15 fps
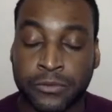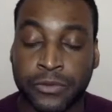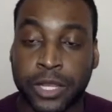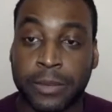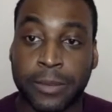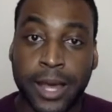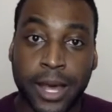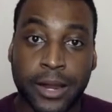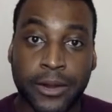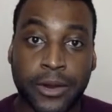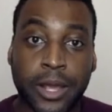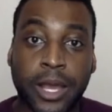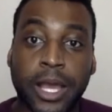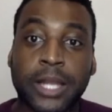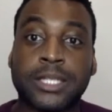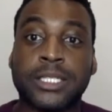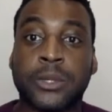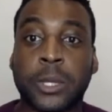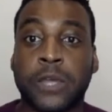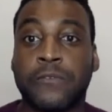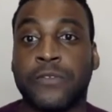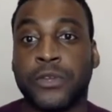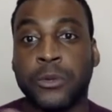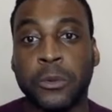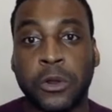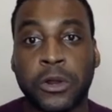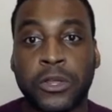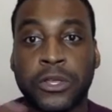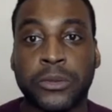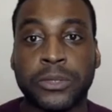really matter. And so if you
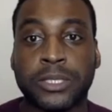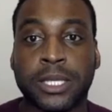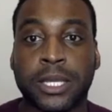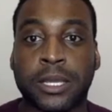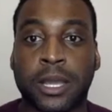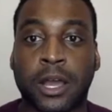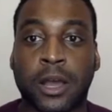are using